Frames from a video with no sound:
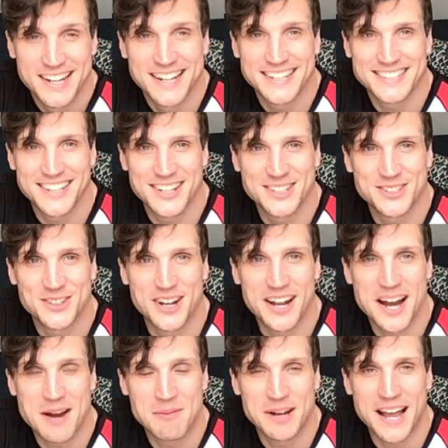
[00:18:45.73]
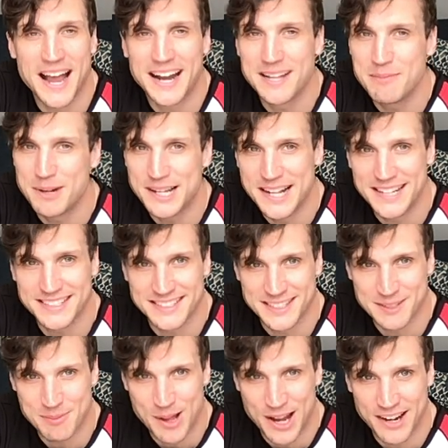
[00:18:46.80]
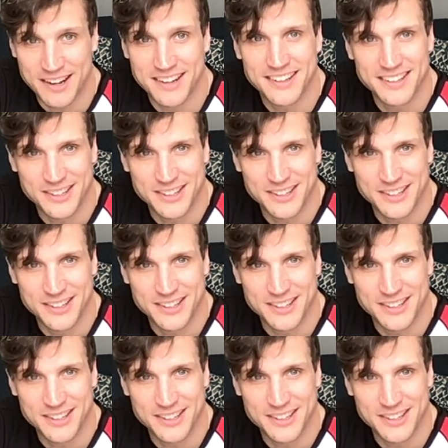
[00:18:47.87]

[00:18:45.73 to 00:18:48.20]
As long as you're not harming anybody else on this planet,